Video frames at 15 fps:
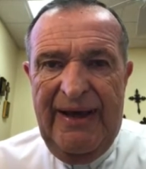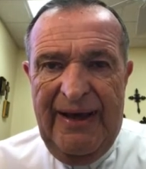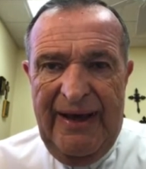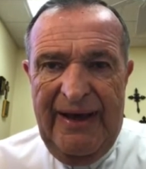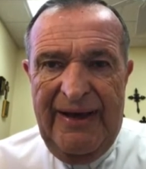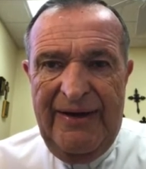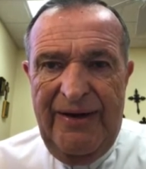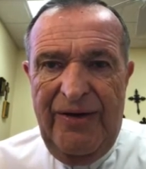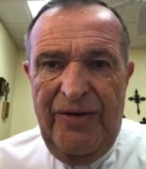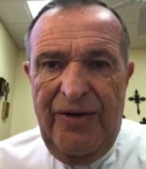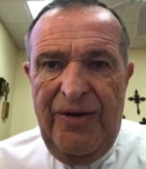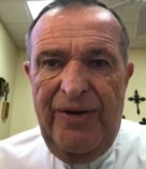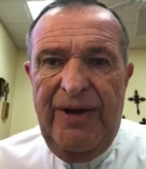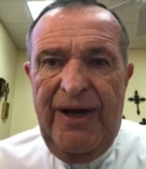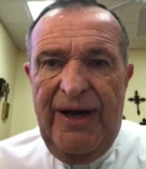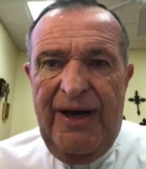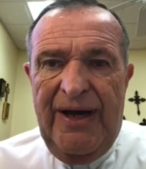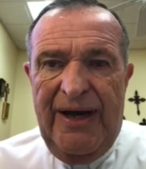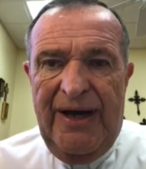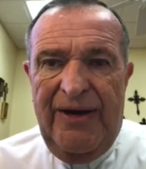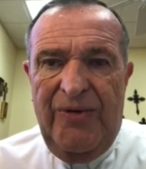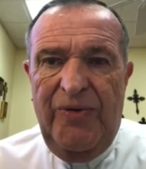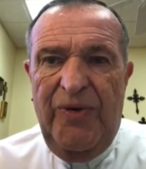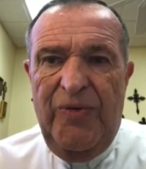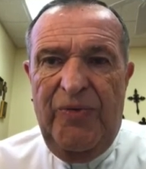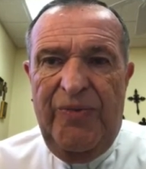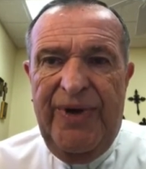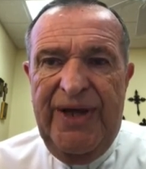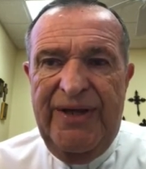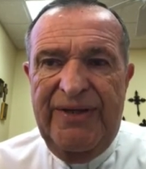and how
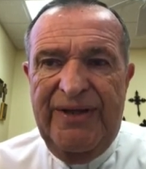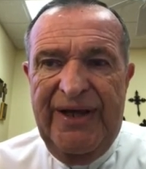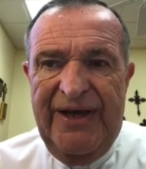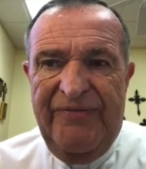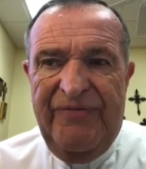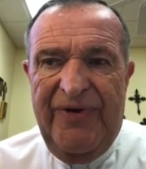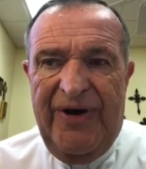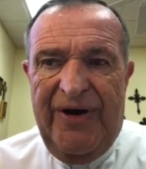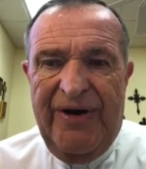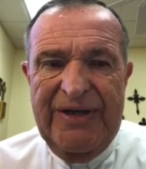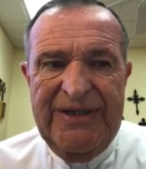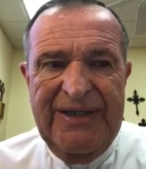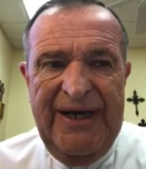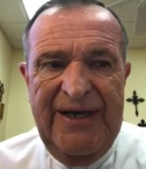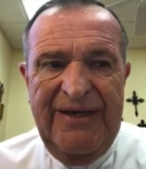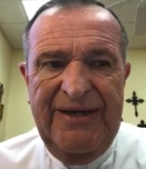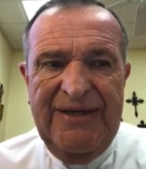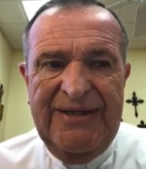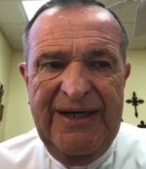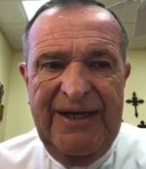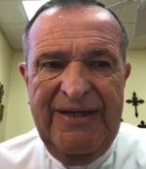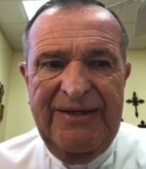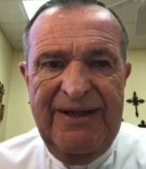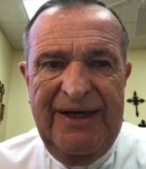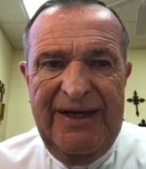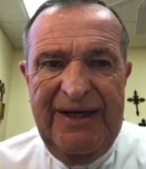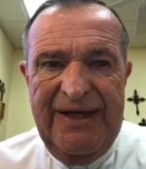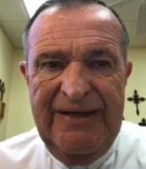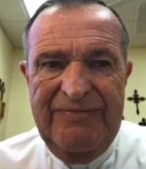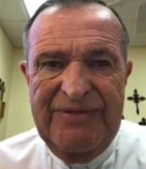we live our day-to-day
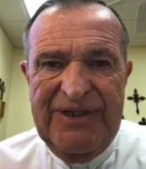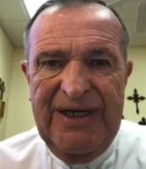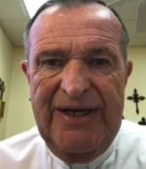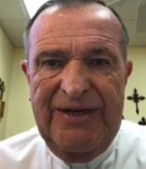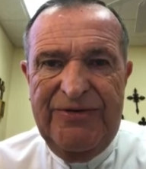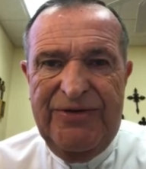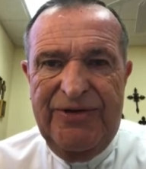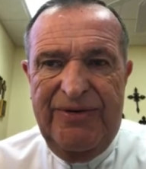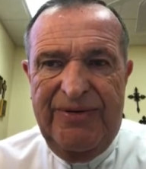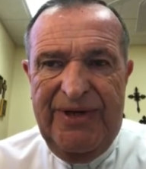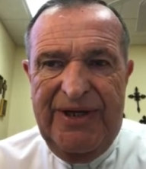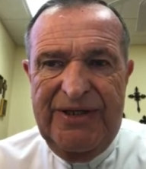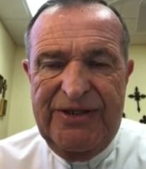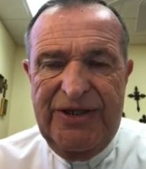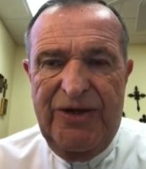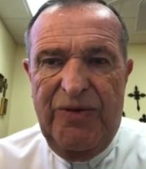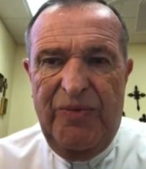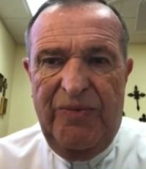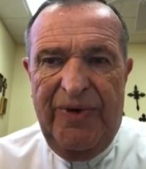lives and duties,